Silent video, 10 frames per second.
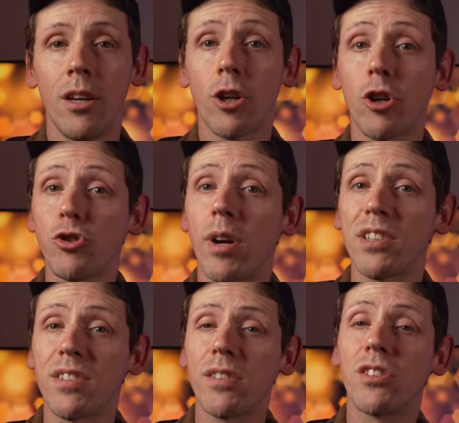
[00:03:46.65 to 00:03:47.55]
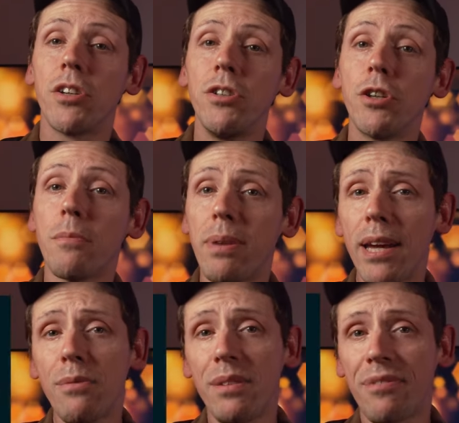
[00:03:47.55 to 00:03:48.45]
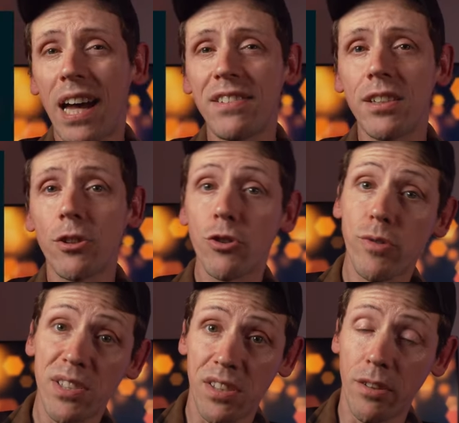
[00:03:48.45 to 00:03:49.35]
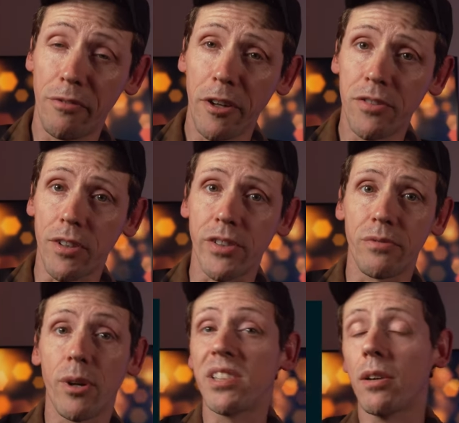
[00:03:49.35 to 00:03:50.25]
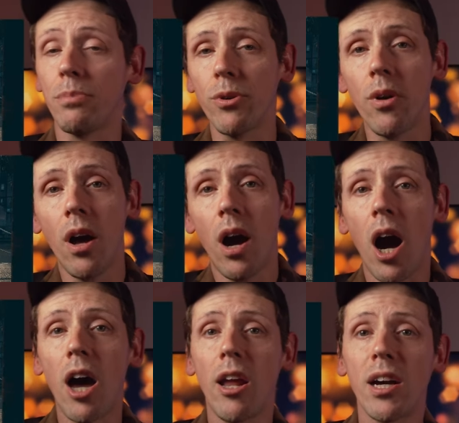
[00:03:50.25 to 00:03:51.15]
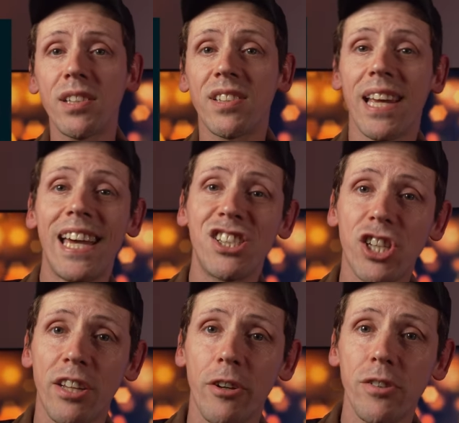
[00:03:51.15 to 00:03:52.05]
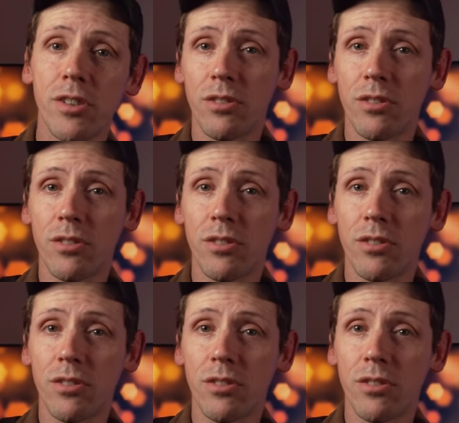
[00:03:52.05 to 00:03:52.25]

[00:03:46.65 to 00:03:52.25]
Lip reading: Contrast. So you can play with adding contrast in your photos. For example, highlights and shadows.